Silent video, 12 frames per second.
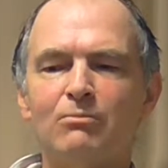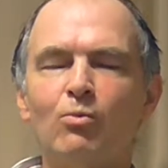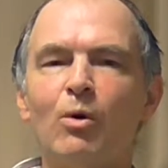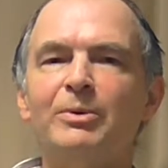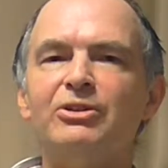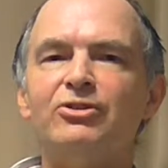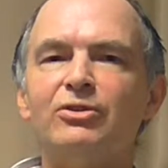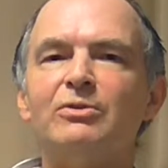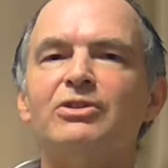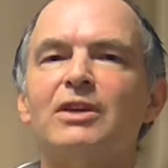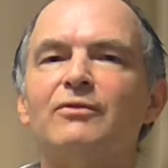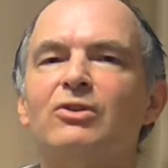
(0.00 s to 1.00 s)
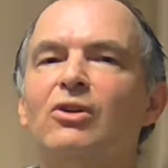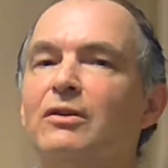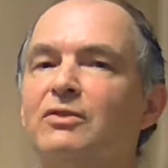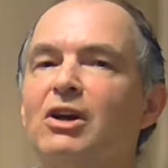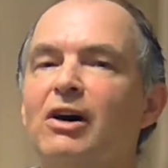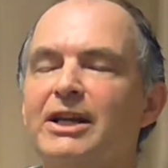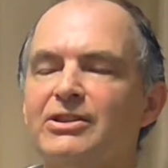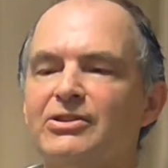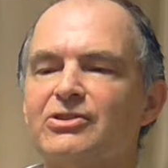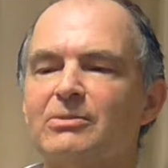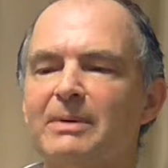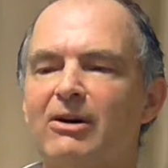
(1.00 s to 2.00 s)
what we do is give a lot of
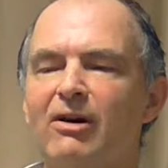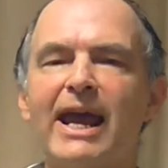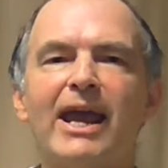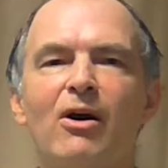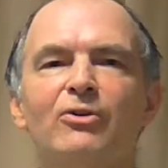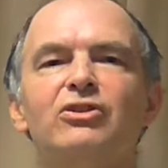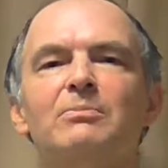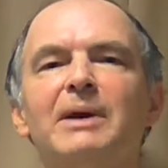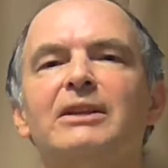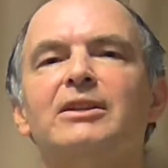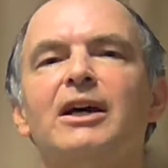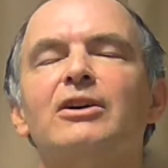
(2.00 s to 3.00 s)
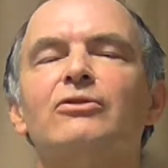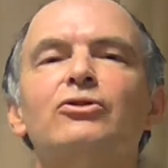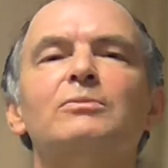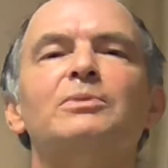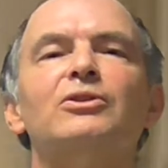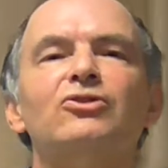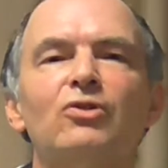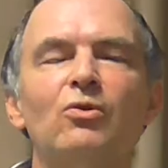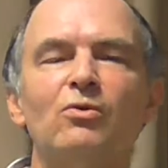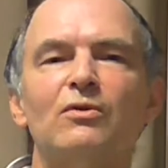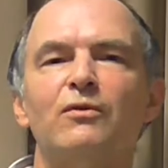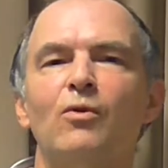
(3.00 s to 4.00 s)
guidance about how you can make that group
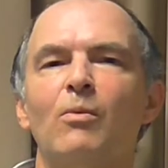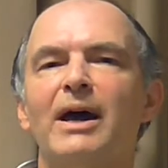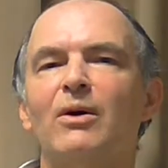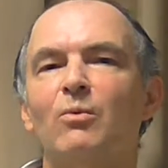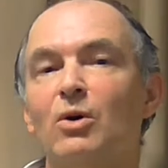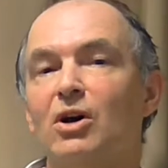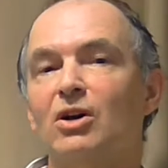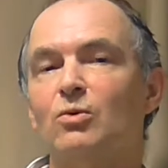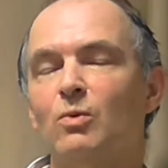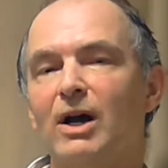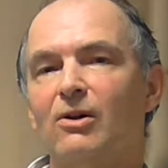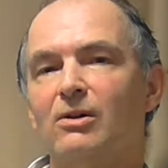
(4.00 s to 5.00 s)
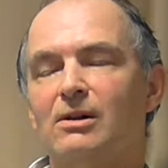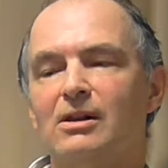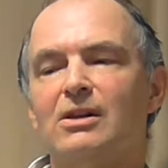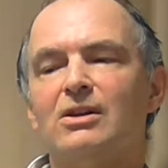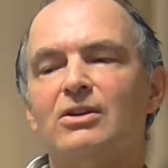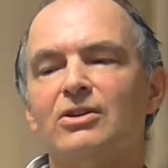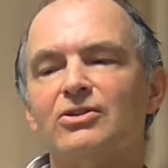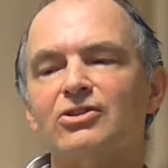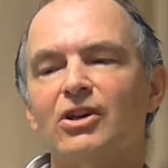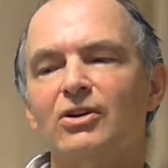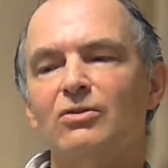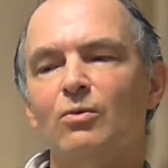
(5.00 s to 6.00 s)
talk format work well.
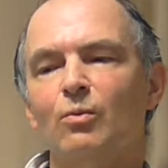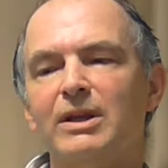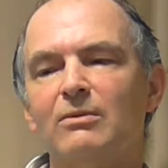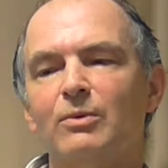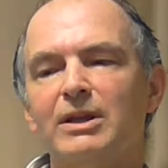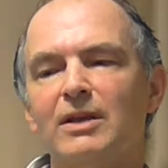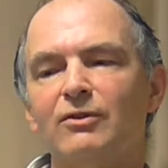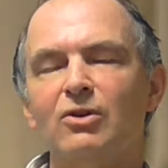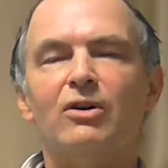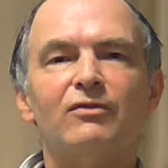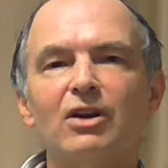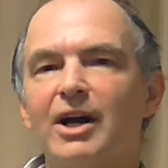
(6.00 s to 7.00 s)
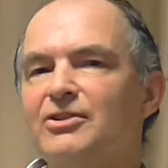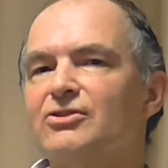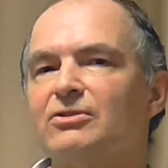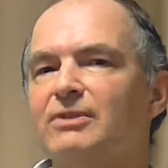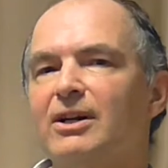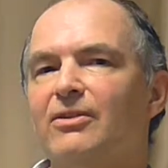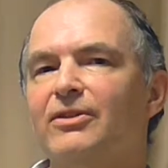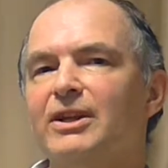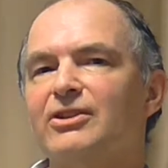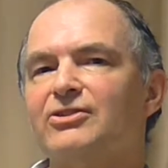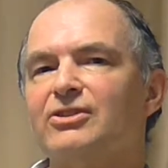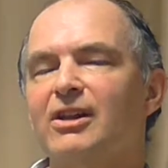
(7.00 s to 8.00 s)
So we give a lot of guidance around
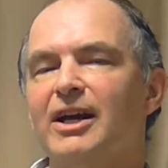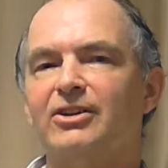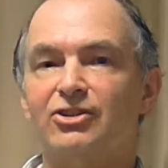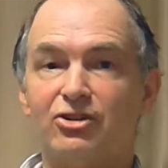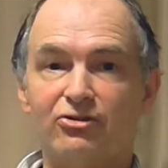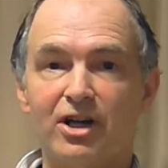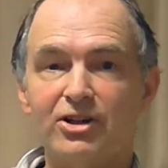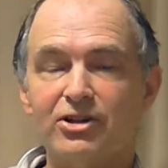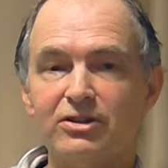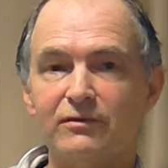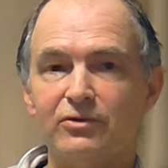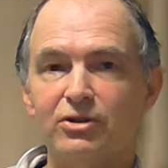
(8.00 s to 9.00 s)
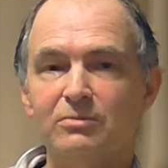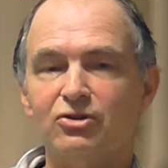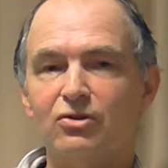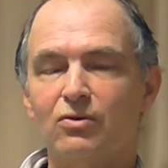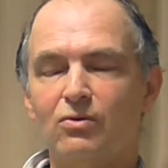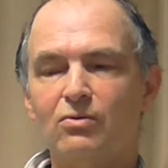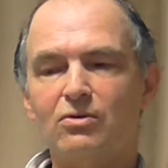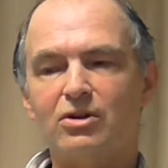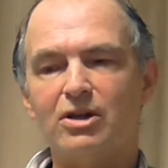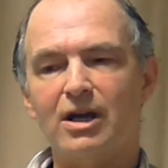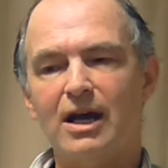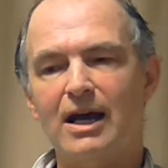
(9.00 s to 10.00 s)
things like structures of group
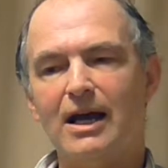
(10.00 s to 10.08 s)
talk,